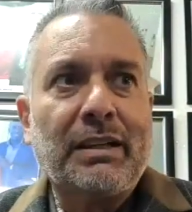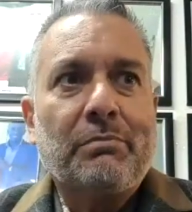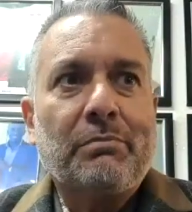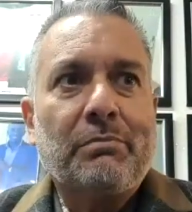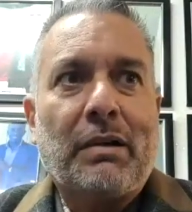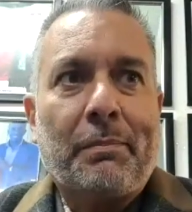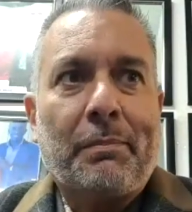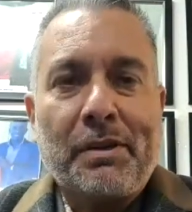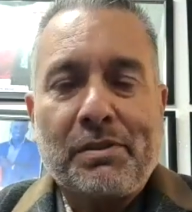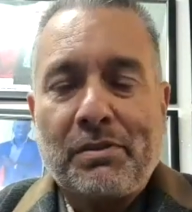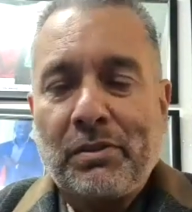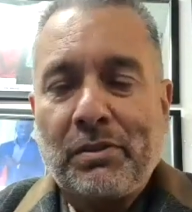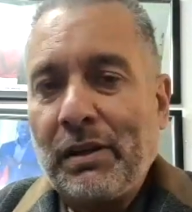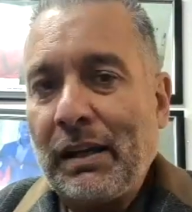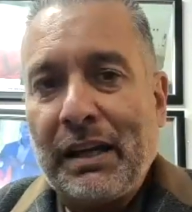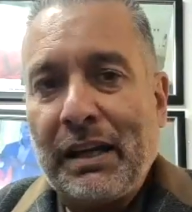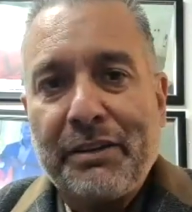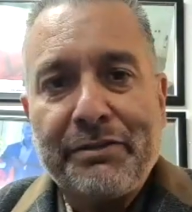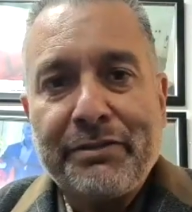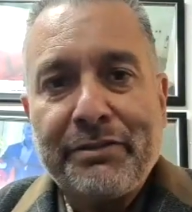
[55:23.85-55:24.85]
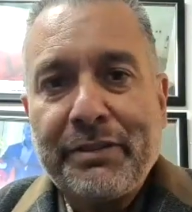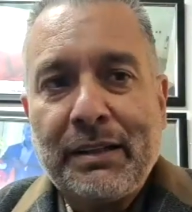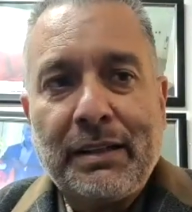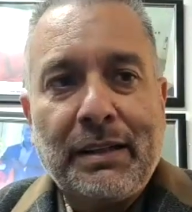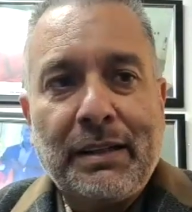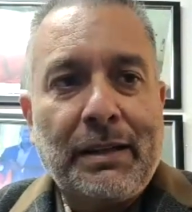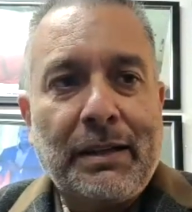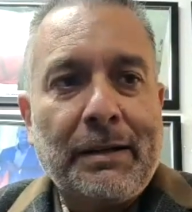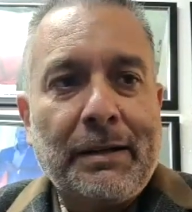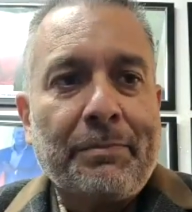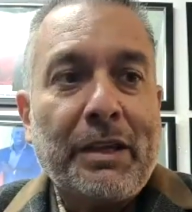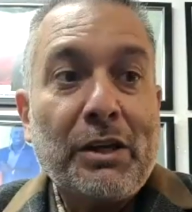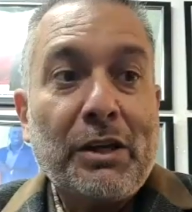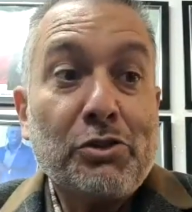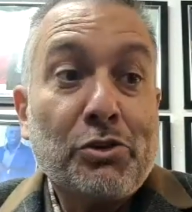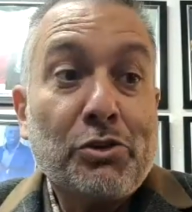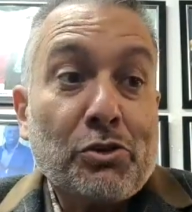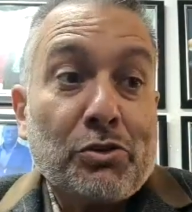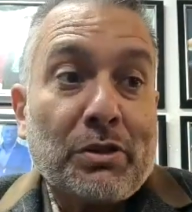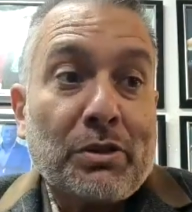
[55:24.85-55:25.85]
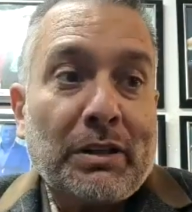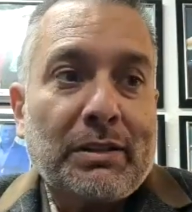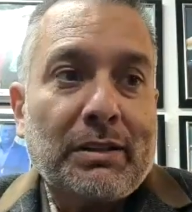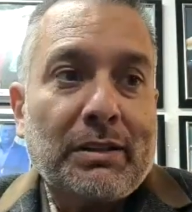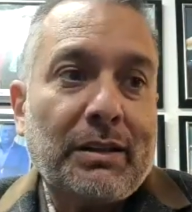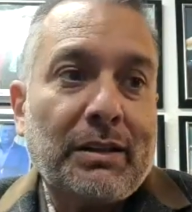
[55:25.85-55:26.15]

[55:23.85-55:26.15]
my personal life. It's just that